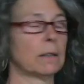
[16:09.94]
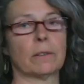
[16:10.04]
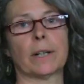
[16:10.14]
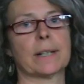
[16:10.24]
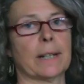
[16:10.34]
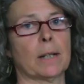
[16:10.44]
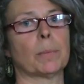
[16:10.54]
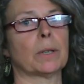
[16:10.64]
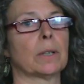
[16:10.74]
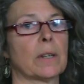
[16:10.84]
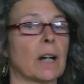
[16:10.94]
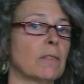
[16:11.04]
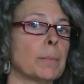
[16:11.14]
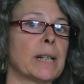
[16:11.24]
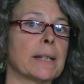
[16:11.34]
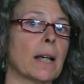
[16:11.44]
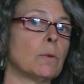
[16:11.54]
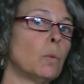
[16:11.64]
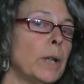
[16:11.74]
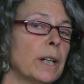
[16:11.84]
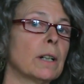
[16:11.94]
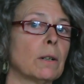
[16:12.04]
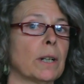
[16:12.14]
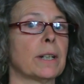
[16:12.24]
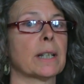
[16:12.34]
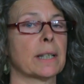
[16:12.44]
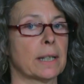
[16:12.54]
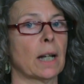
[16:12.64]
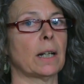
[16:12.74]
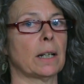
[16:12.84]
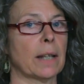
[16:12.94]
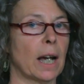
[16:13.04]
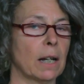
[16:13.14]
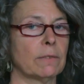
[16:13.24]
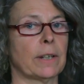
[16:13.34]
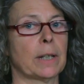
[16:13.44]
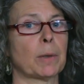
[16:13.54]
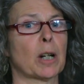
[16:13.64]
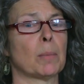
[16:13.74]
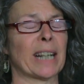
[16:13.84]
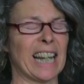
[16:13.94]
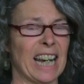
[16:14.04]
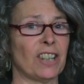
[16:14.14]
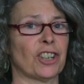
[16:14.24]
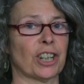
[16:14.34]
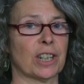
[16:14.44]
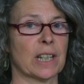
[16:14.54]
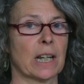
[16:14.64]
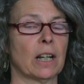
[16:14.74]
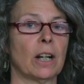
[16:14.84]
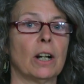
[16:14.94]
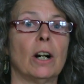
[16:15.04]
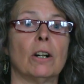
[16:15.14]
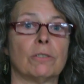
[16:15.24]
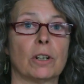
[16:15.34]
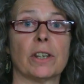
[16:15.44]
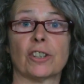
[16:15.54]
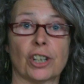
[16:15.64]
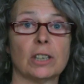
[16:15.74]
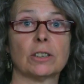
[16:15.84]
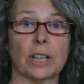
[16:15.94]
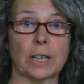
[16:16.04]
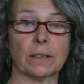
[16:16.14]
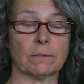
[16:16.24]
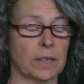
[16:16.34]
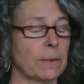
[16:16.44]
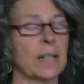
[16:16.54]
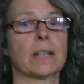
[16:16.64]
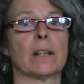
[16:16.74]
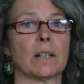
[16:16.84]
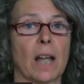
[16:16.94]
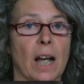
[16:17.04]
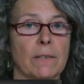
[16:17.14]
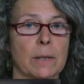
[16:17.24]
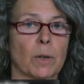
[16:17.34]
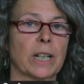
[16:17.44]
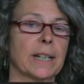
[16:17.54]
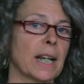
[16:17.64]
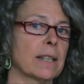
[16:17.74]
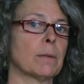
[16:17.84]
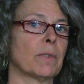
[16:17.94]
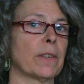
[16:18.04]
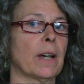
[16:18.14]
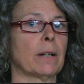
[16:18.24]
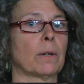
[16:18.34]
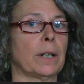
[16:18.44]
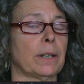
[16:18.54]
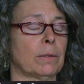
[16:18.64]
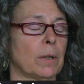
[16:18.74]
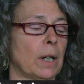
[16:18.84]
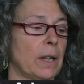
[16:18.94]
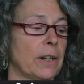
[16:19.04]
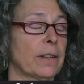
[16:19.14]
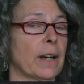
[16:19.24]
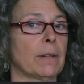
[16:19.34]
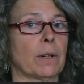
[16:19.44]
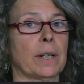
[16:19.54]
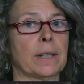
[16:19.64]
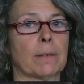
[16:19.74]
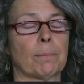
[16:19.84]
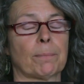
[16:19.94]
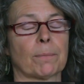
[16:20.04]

for example the government said we are going to study the health implications for the children for the rest of their lives we're going to test them for thyroid their thyroids.